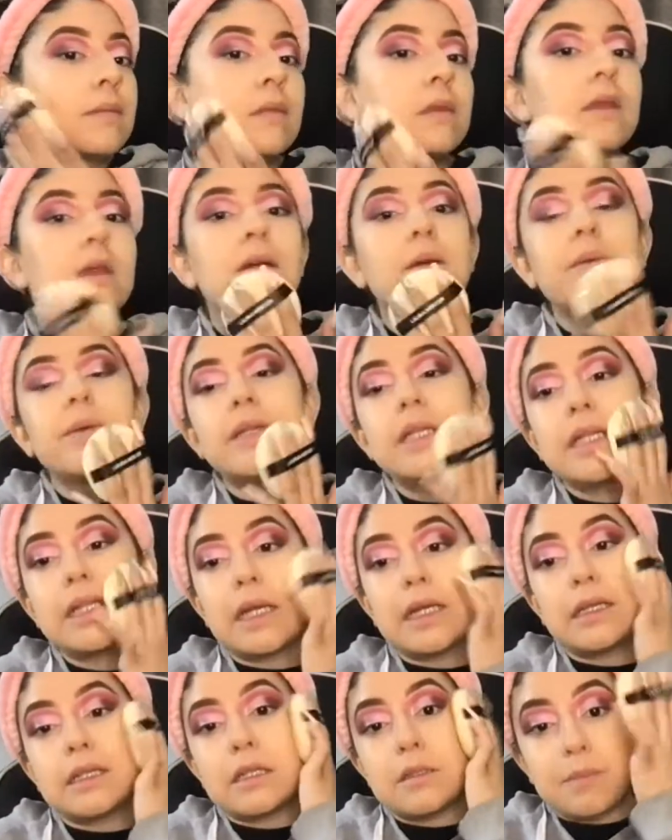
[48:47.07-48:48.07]
I really
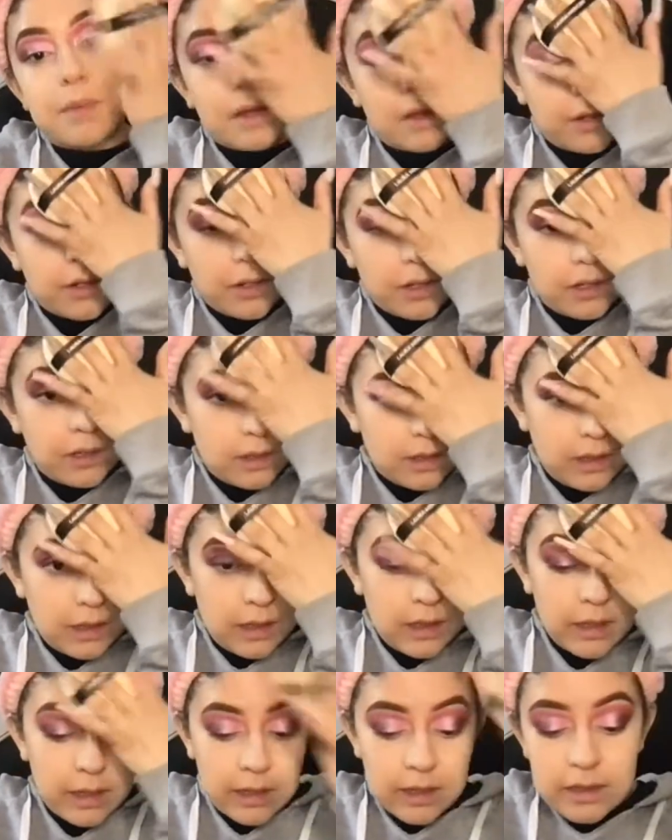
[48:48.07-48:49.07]
like this powder.
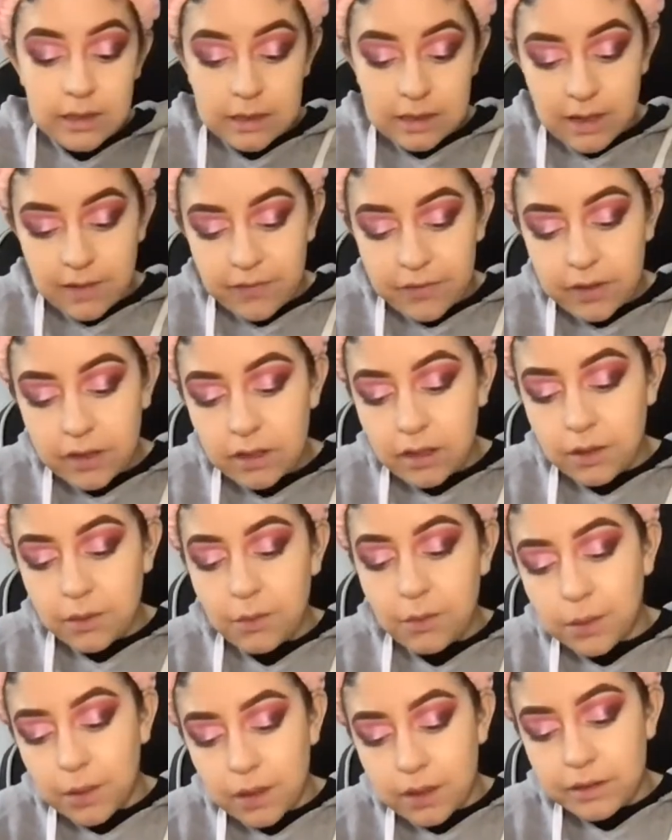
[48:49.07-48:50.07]
It is definitely
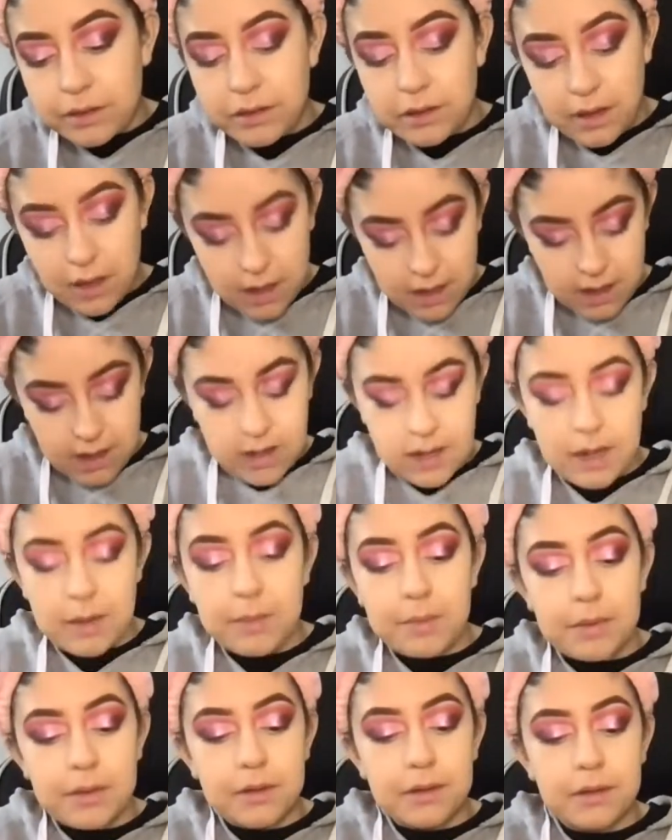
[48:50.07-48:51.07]
worth the
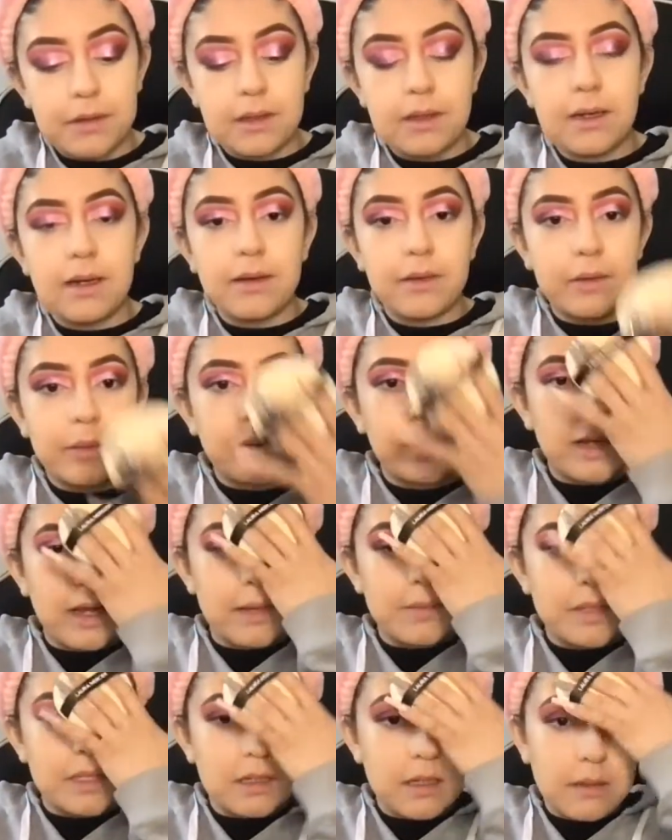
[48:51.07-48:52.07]
hype that everyone
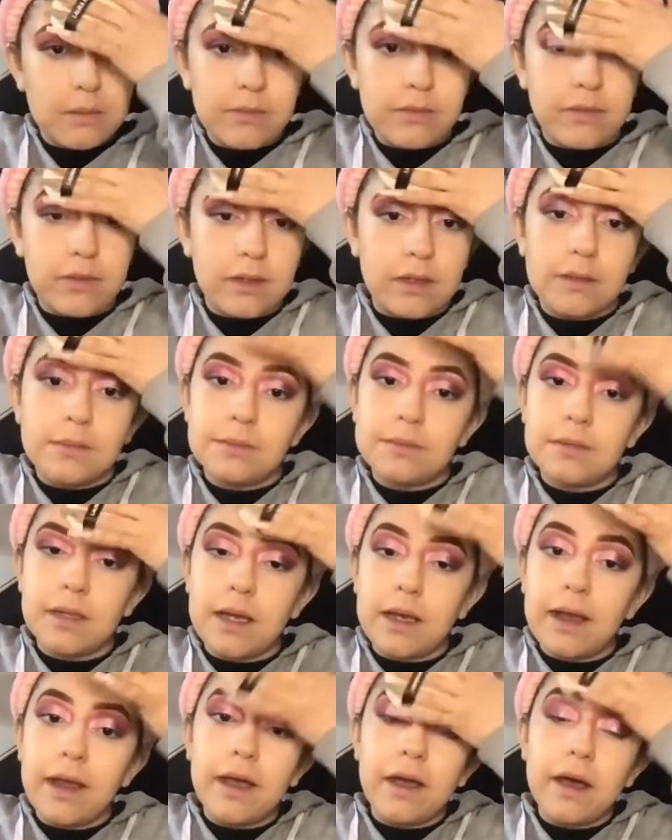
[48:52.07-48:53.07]
hypes it up for.
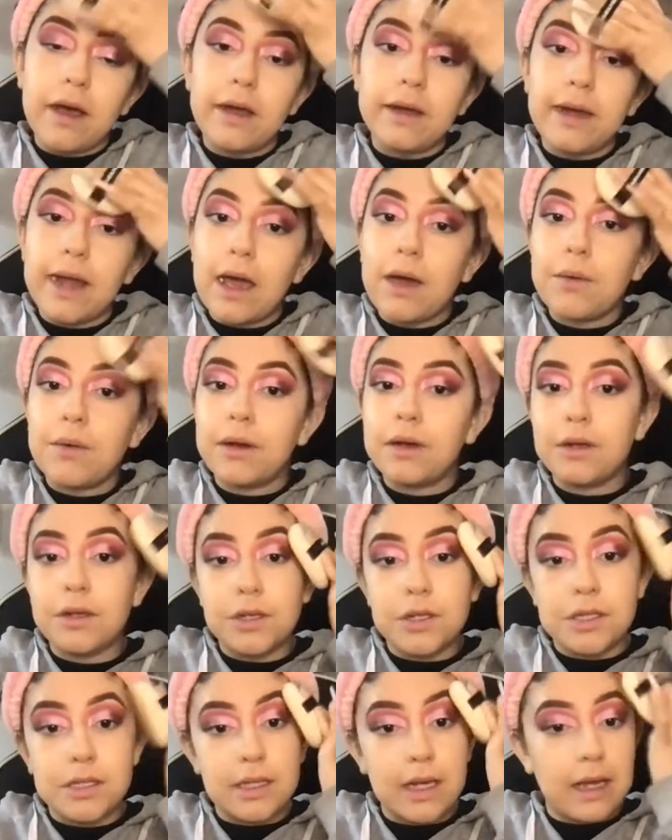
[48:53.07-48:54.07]
I now
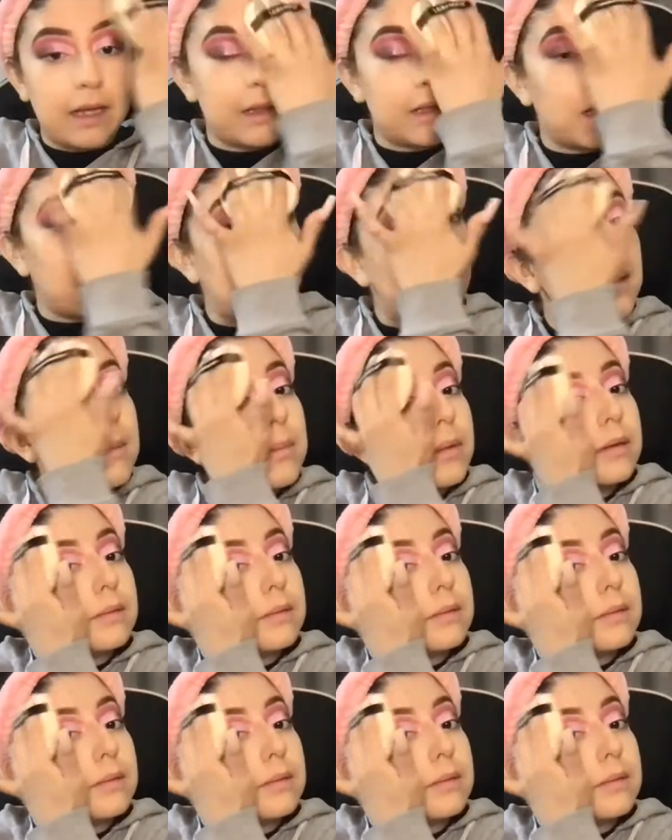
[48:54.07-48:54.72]
understand the hype.